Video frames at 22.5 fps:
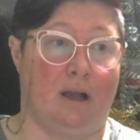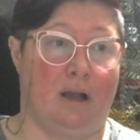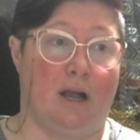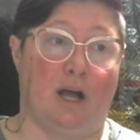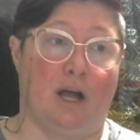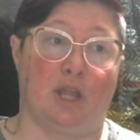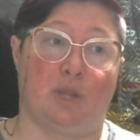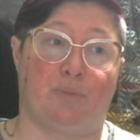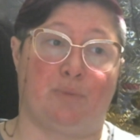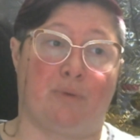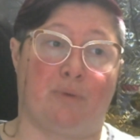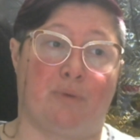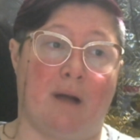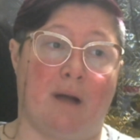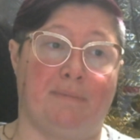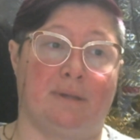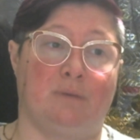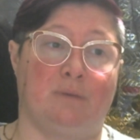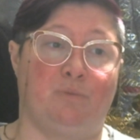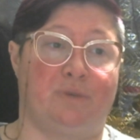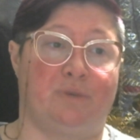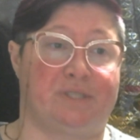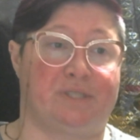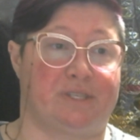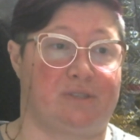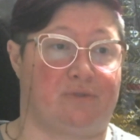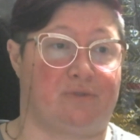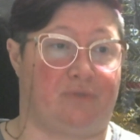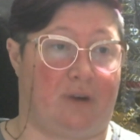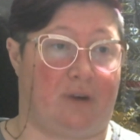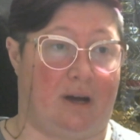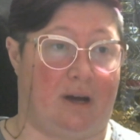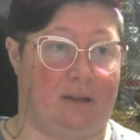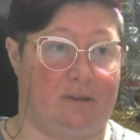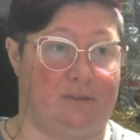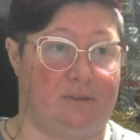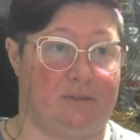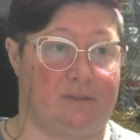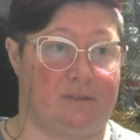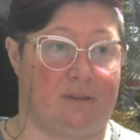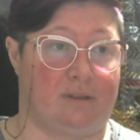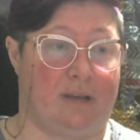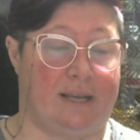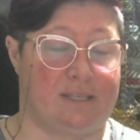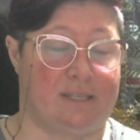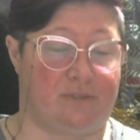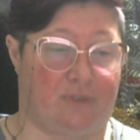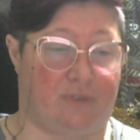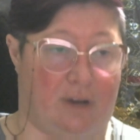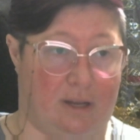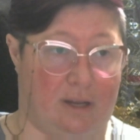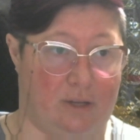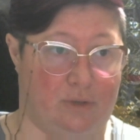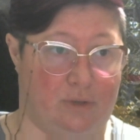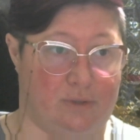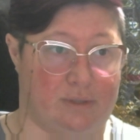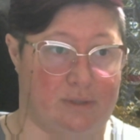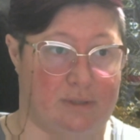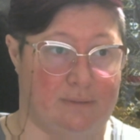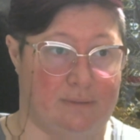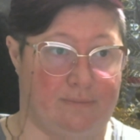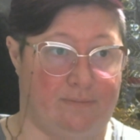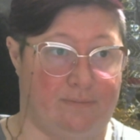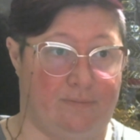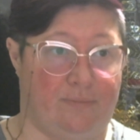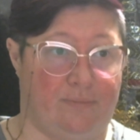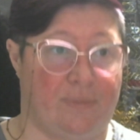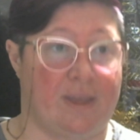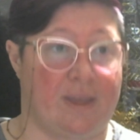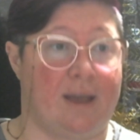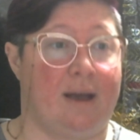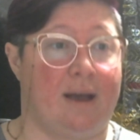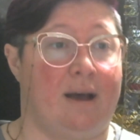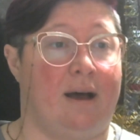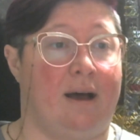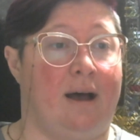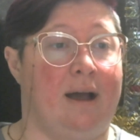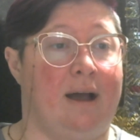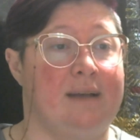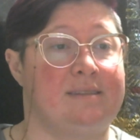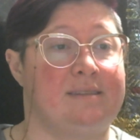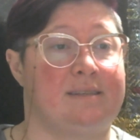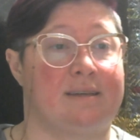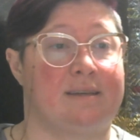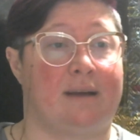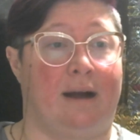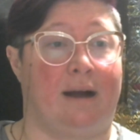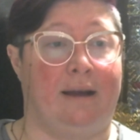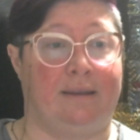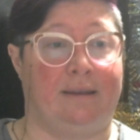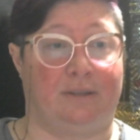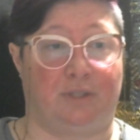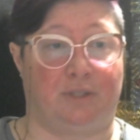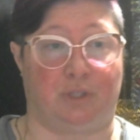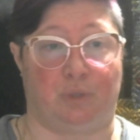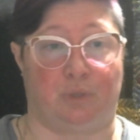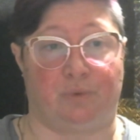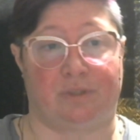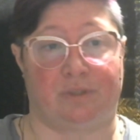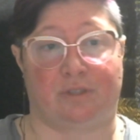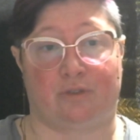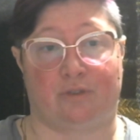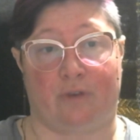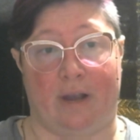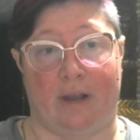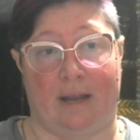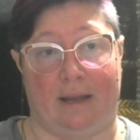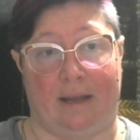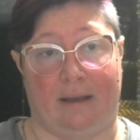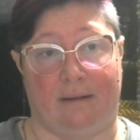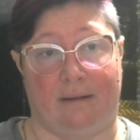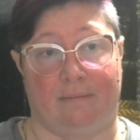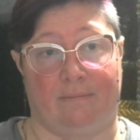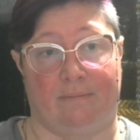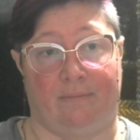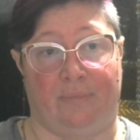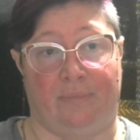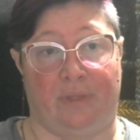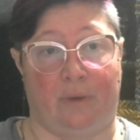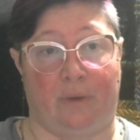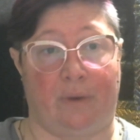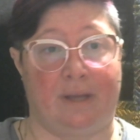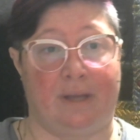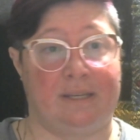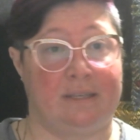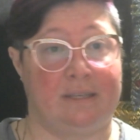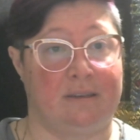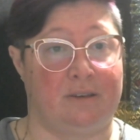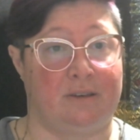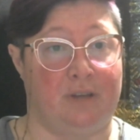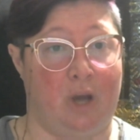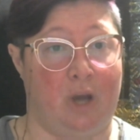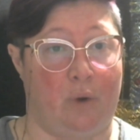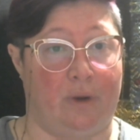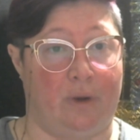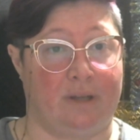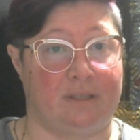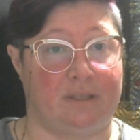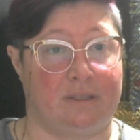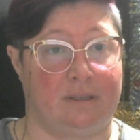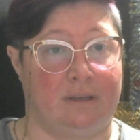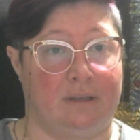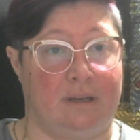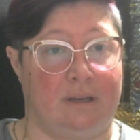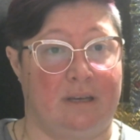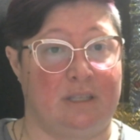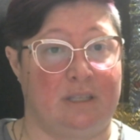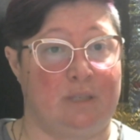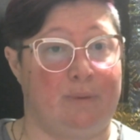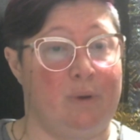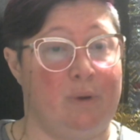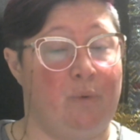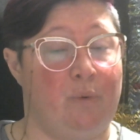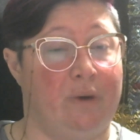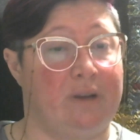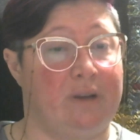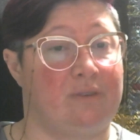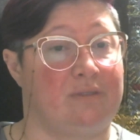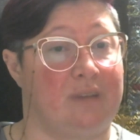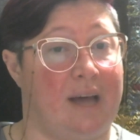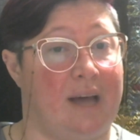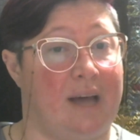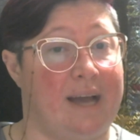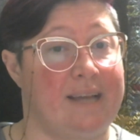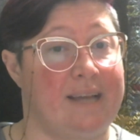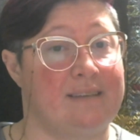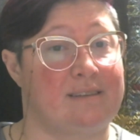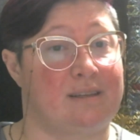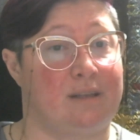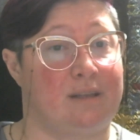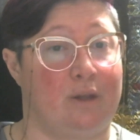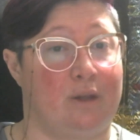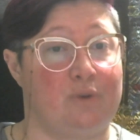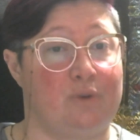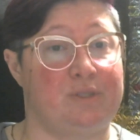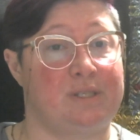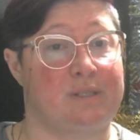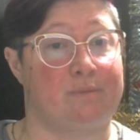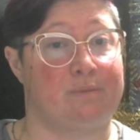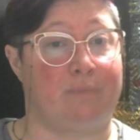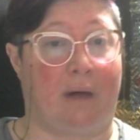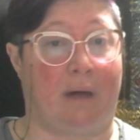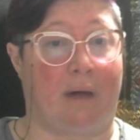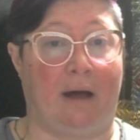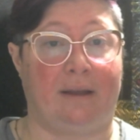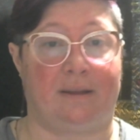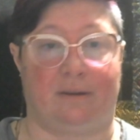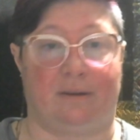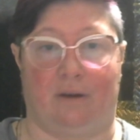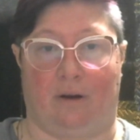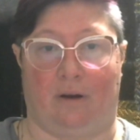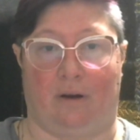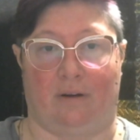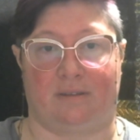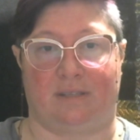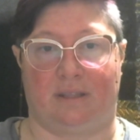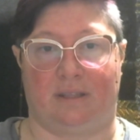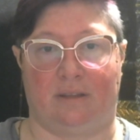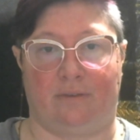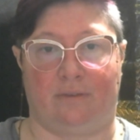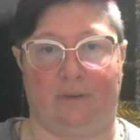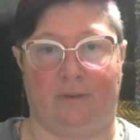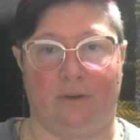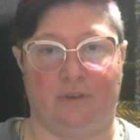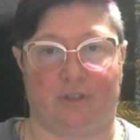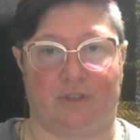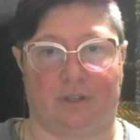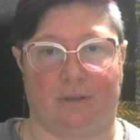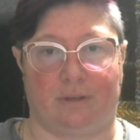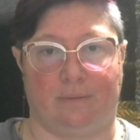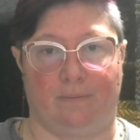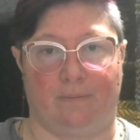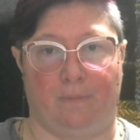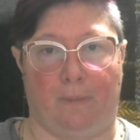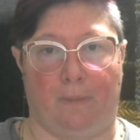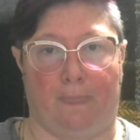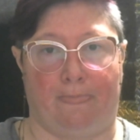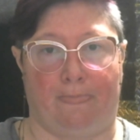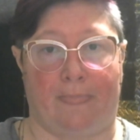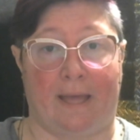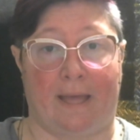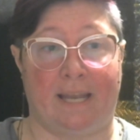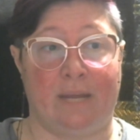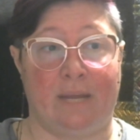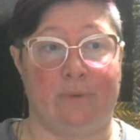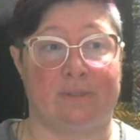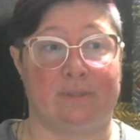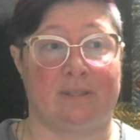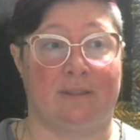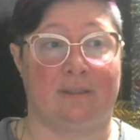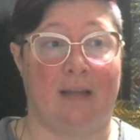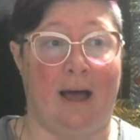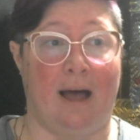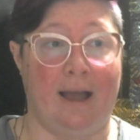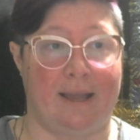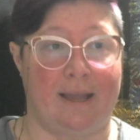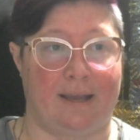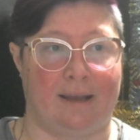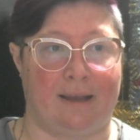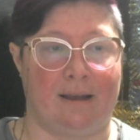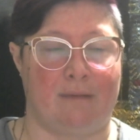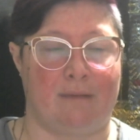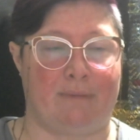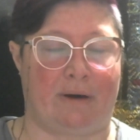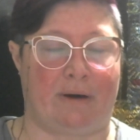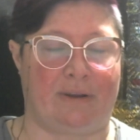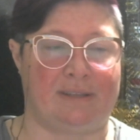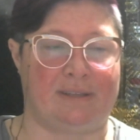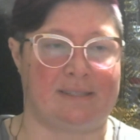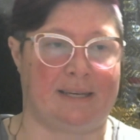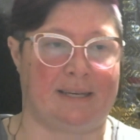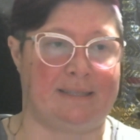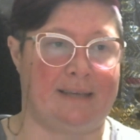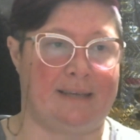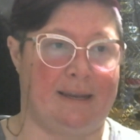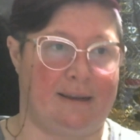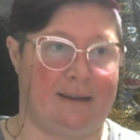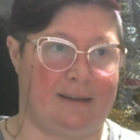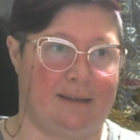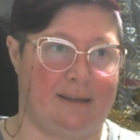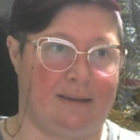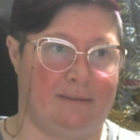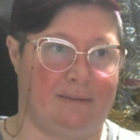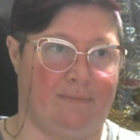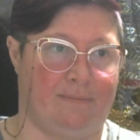The problem was as follows. Isaac Ainadu was training, though he didn't know it, to be one of Laia's closest bodyguards in the future, and he was lying about his identity.